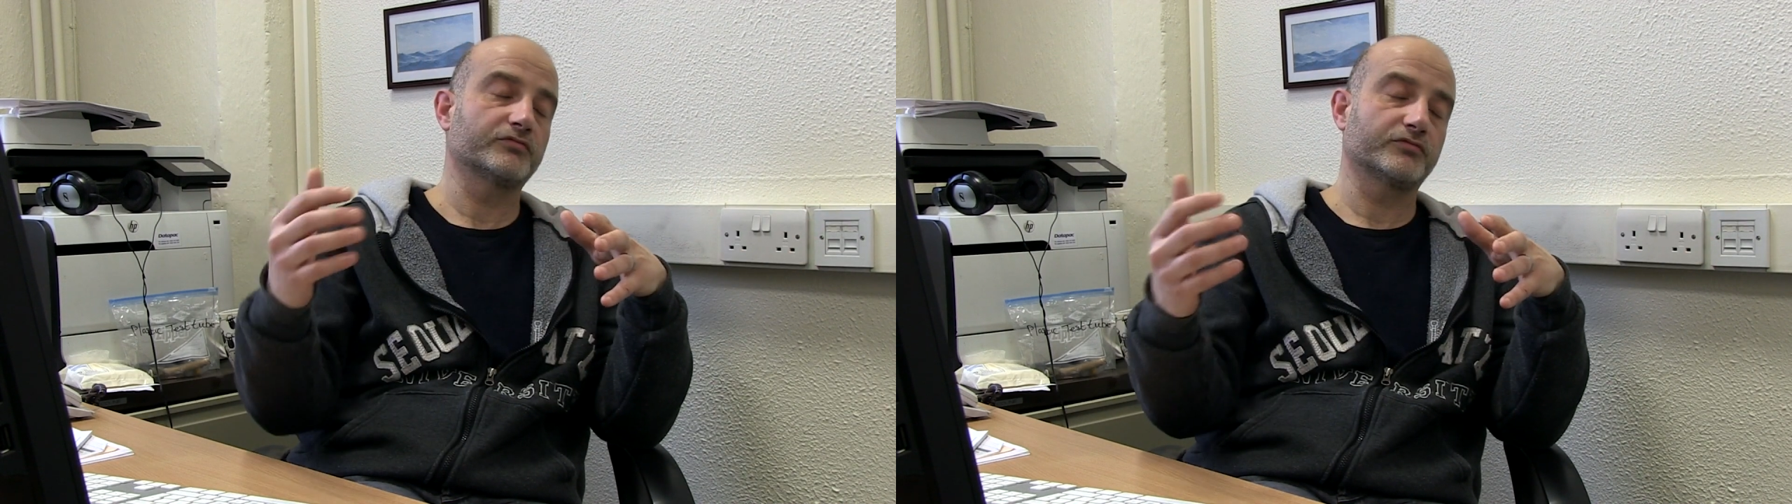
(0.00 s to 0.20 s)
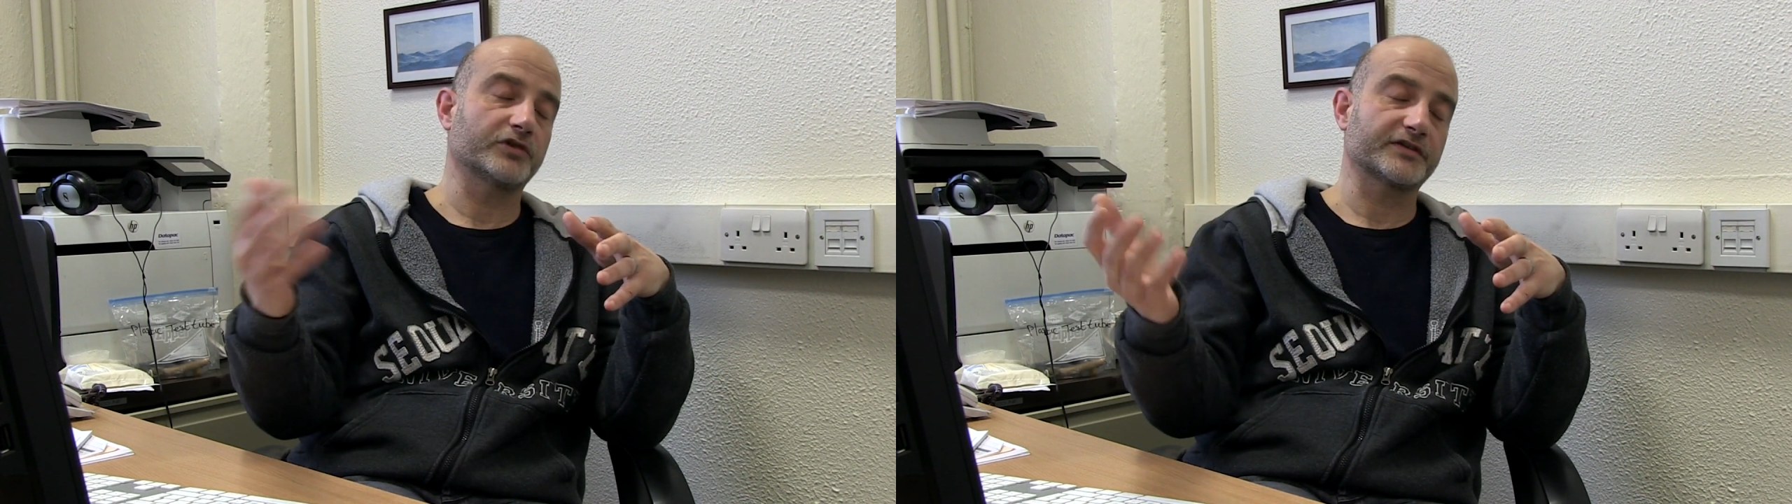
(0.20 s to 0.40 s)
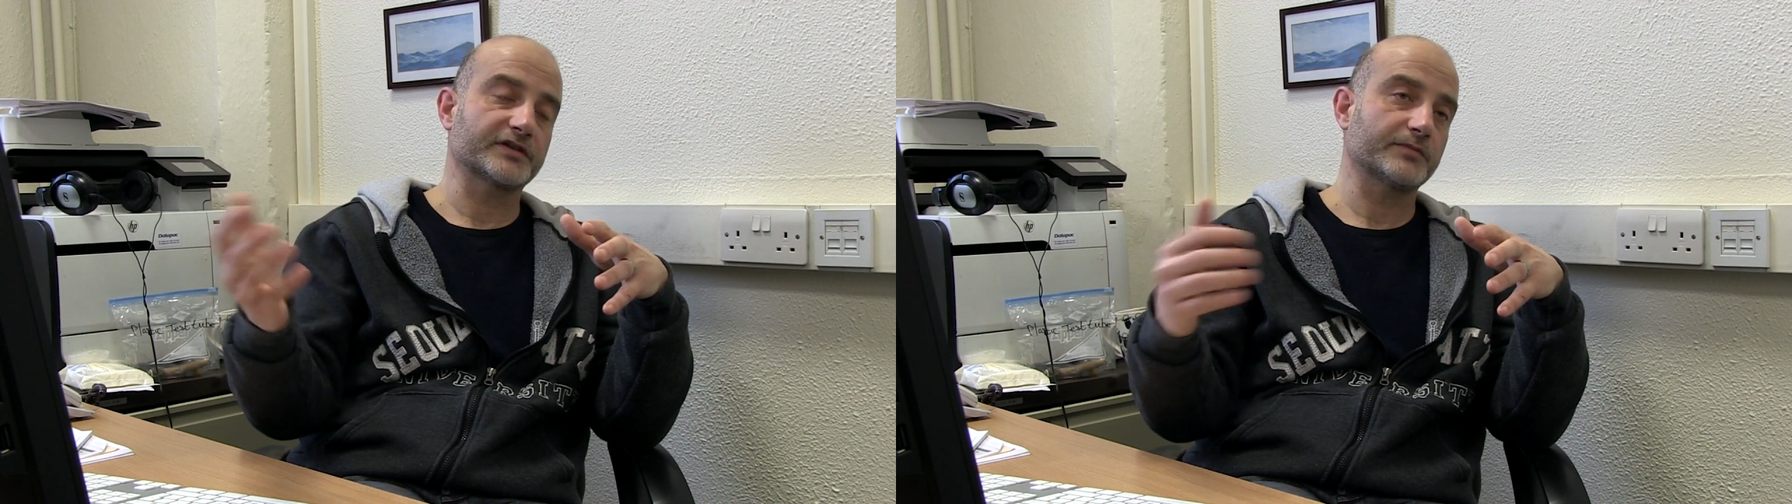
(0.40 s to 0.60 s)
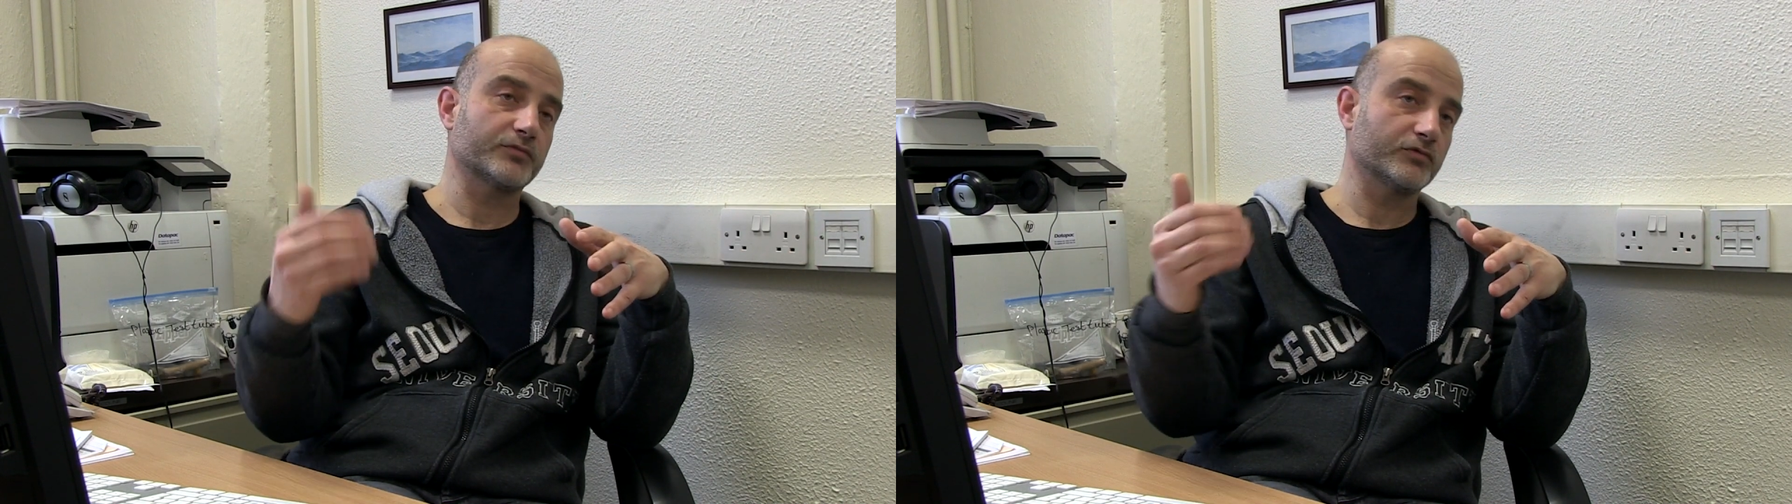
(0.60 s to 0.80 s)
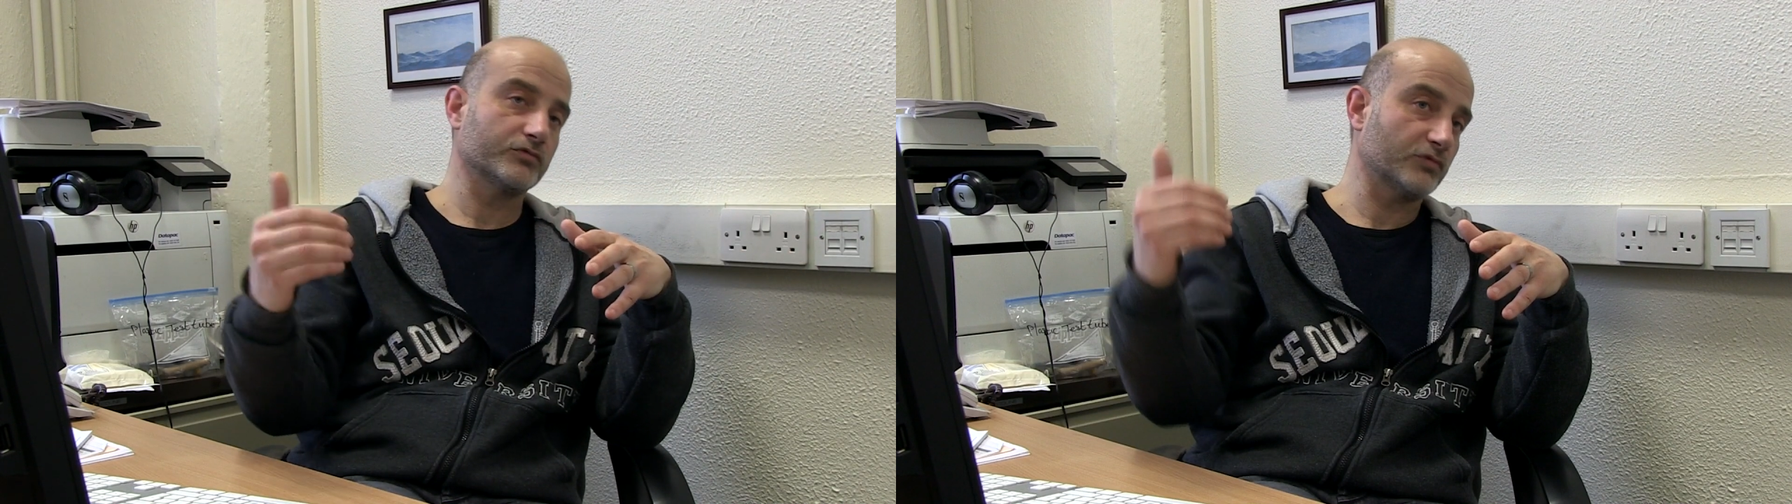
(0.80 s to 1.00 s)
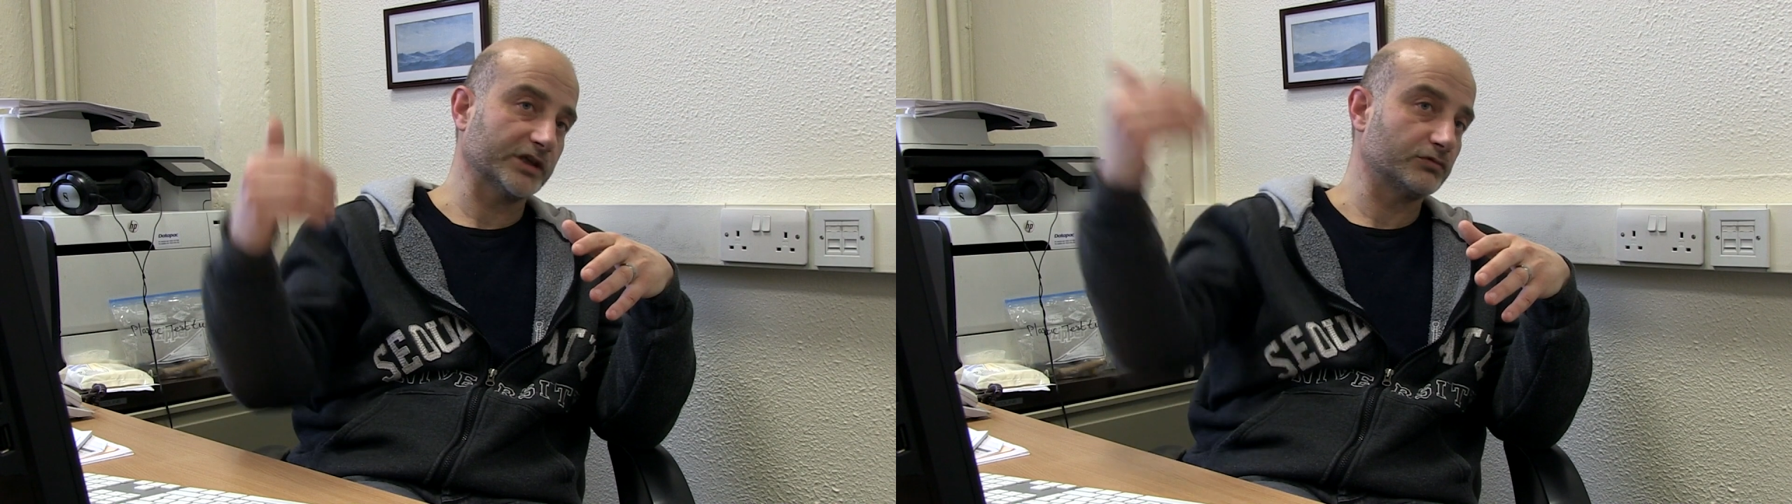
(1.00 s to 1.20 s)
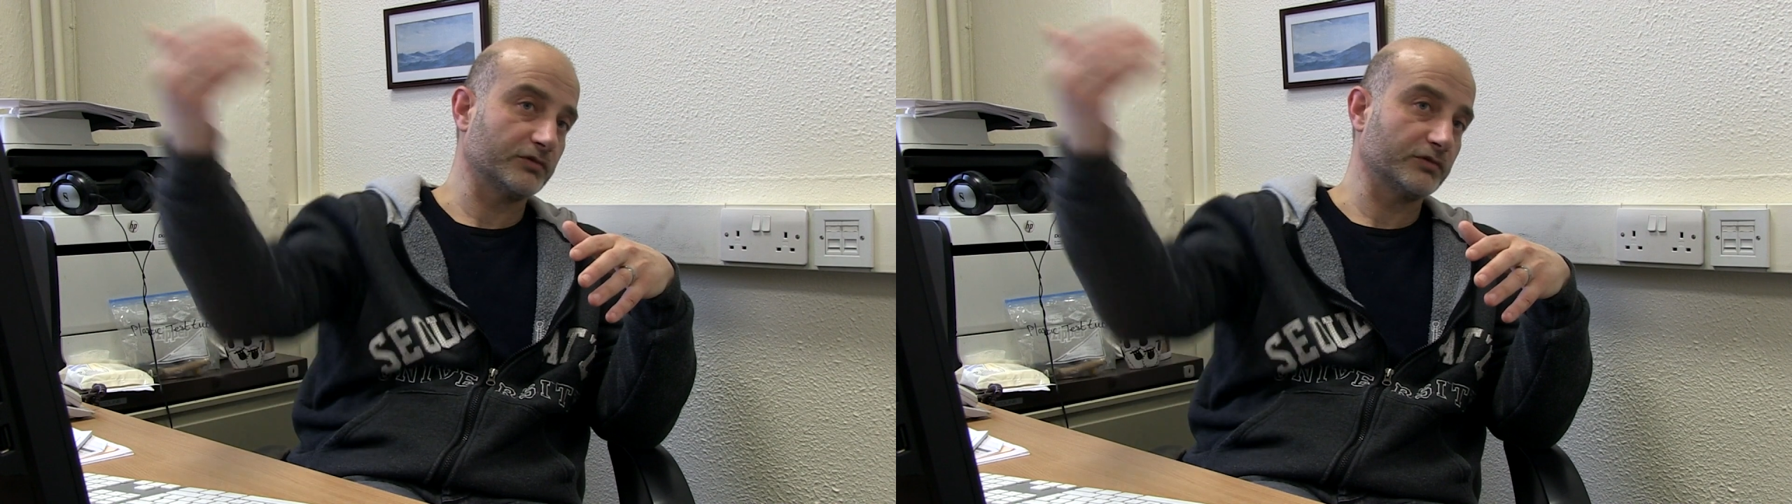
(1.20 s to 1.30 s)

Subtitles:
for example, what